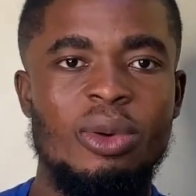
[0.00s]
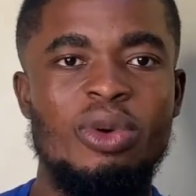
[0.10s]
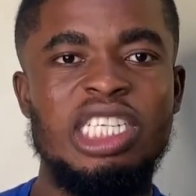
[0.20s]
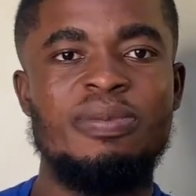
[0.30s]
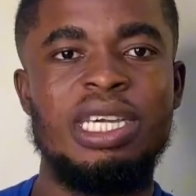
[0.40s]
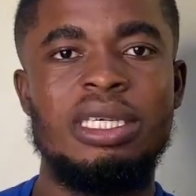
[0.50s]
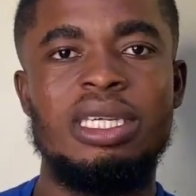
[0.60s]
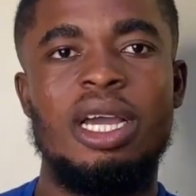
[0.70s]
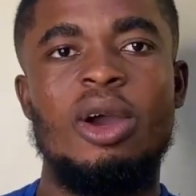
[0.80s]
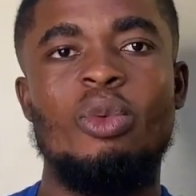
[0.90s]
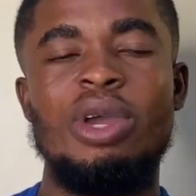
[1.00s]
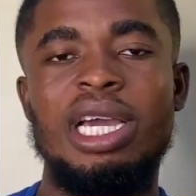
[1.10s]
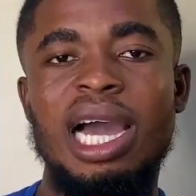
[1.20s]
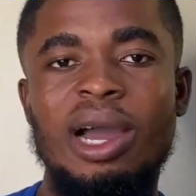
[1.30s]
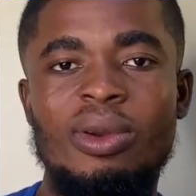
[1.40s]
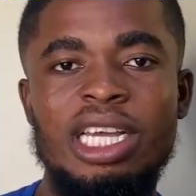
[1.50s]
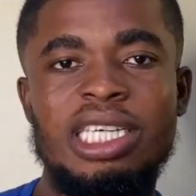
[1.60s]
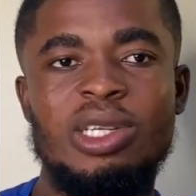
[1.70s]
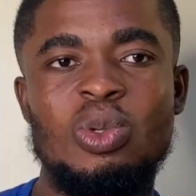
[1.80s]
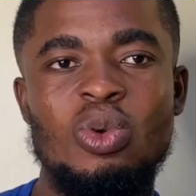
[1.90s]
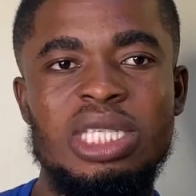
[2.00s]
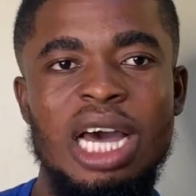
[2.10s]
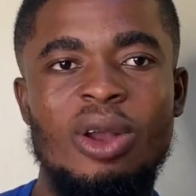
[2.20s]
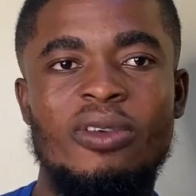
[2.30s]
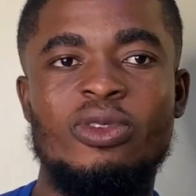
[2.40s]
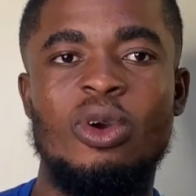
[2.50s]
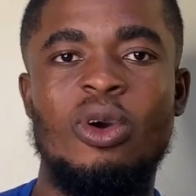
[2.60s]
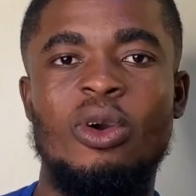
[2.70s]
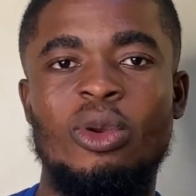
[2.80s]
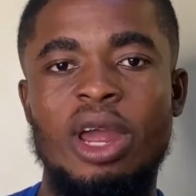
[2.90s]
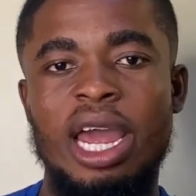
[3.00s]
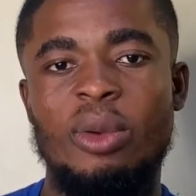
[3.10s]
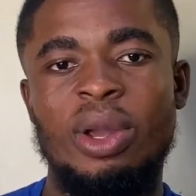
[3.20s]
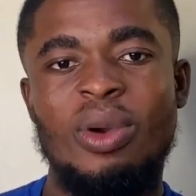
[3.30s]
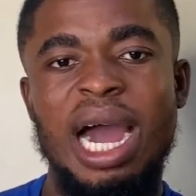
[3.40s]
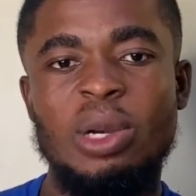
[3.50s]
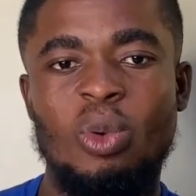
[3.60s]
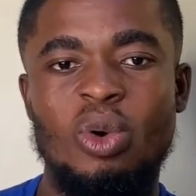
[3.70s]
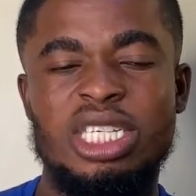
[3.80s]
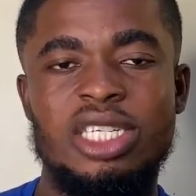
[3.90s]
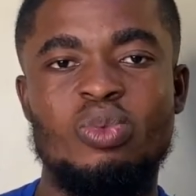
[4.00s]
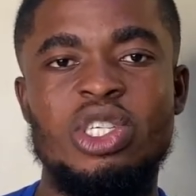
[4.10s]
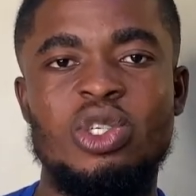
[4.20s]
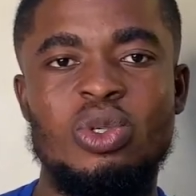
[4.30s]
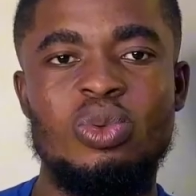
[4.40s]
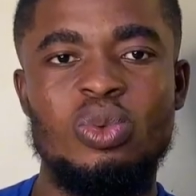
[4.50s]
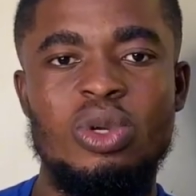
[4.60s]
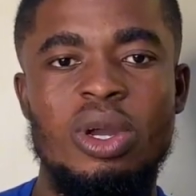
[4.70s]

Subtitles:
which means we calculate a total of your required courses which you do,